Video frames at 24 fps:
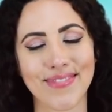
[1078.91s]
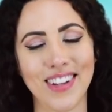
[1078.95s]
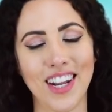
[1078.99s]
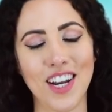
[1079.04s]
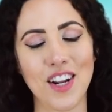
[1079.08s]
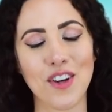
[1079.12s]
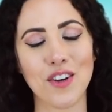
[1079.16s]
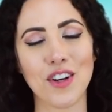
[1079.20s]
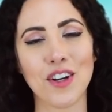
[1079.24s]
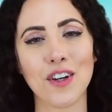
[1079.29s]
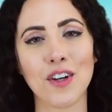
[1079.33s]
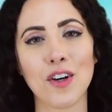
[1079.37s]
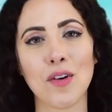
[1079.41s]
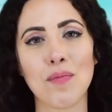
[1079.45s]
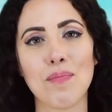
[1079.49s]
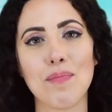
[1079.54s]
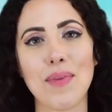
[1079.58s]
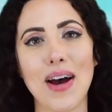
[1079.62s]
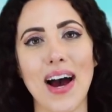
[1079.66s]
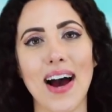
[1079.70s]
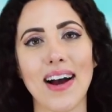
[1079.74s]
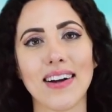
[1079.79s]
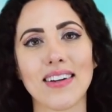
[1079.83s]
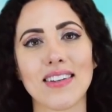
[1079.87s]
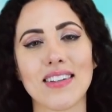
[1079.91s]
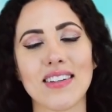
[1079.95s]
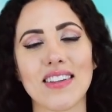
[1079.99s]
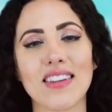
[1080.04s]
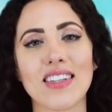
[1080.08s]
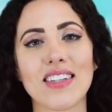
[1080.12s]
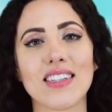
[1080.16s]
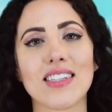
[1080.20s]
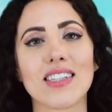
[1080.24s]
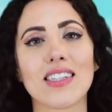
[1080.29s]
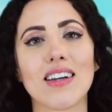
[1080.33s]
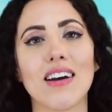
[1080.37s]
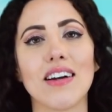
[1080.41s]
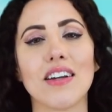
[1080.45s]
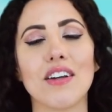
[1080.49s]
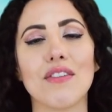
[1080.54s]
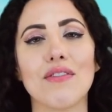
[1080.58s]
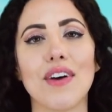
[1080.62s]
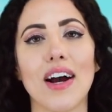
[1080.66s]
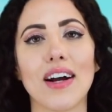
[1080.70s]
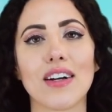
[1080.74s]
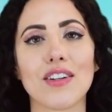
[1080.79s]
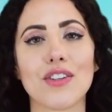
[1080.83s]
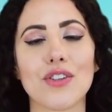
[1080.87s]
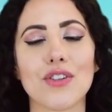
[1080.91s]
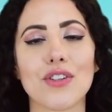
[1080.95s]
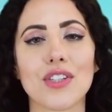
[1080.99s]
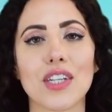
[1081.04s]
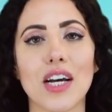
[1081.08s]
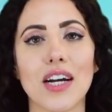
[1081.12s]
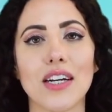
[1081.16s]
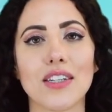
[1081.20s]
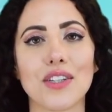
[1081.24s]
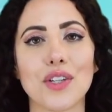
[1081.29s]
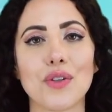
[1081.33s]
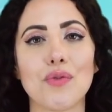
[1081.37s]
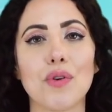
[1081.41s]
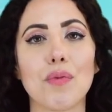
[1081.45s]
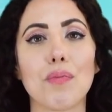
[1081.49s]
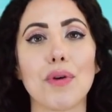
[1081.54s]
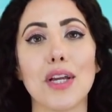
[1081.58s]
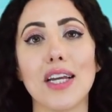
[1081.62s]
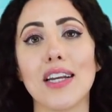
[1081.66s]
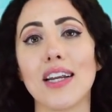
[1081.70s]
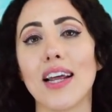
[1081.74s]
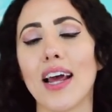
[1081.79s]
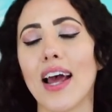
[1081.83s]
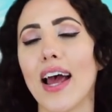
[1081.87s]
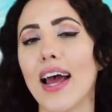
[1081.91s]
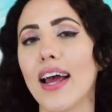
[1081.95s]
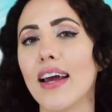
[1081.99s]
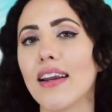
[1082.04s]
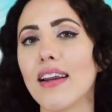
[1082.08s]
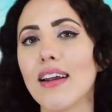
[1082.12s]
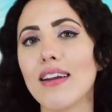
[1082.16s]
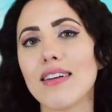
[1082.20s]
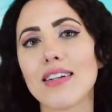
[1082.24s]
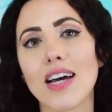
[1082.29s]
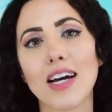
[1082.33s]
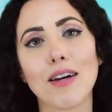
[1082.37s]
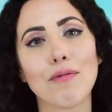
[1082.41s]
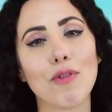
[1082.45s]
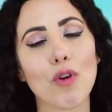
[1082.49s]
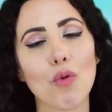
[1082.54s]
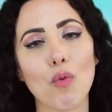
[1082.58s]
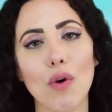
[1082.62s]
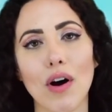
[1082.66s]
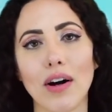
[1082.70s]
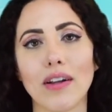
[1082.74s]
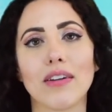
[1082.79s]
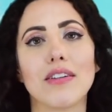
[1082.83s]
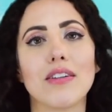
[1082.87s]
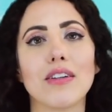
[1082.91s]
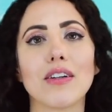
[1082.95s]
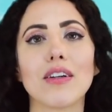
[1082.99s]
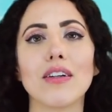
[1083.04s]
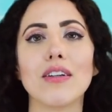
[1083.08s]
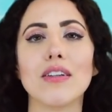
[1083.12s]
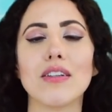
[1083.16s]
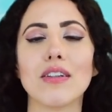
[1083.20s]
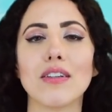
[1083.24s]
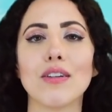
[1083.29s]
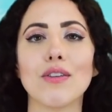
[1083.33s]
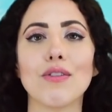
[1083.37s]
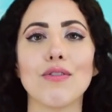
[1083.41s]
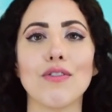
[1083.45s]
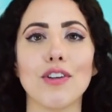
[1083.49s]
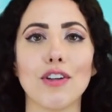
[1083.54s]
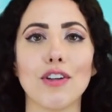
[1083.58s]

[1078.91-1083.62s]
And you can come back to this kind of exercise and repeat it anytime you want to continue